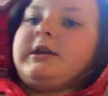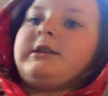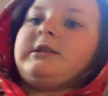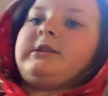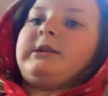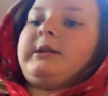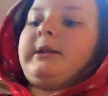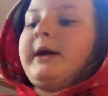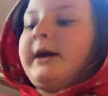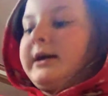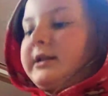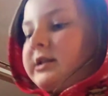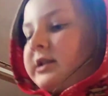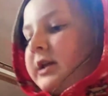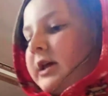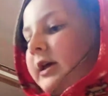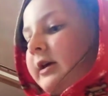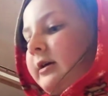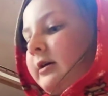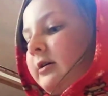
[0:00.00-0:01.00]
then the last
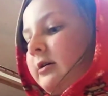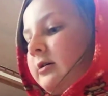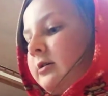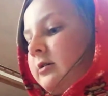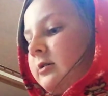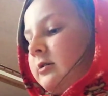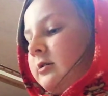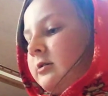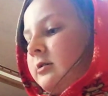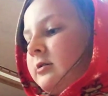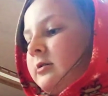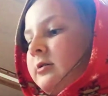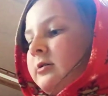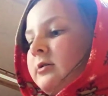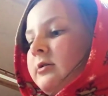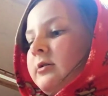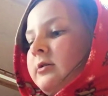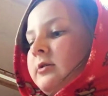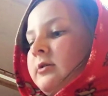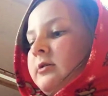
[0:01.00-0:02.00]
egg.
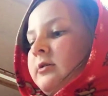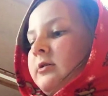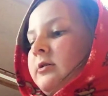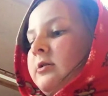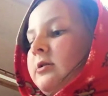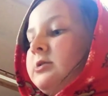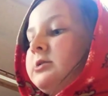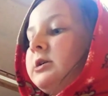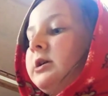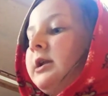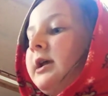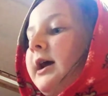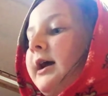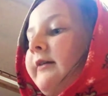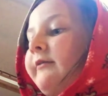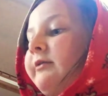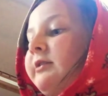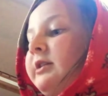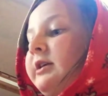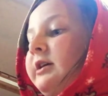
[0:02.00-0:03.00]
You should
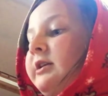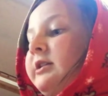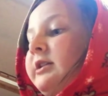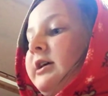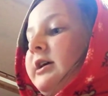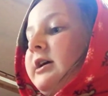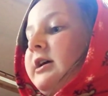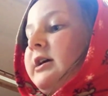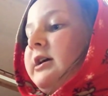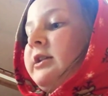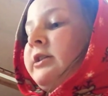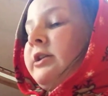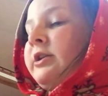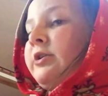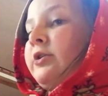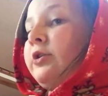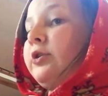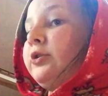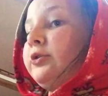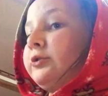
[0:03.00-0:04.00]
have 6 eggs
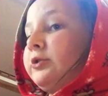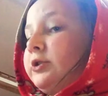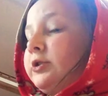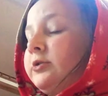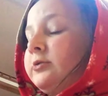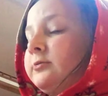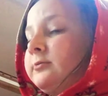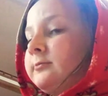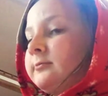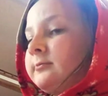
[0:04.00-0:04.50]
in total.